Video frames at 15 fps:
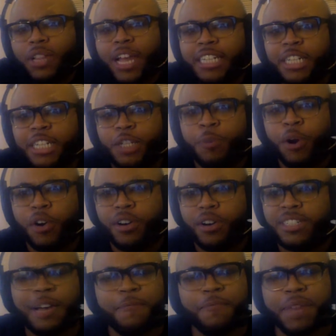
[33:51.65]
like she's part of
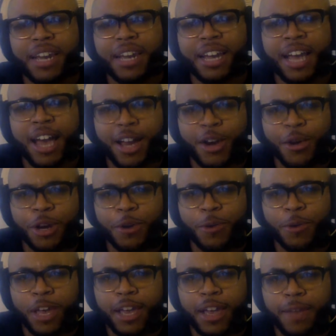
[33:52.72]
something in a concrete
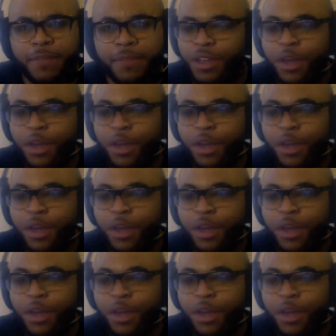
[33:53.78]
way?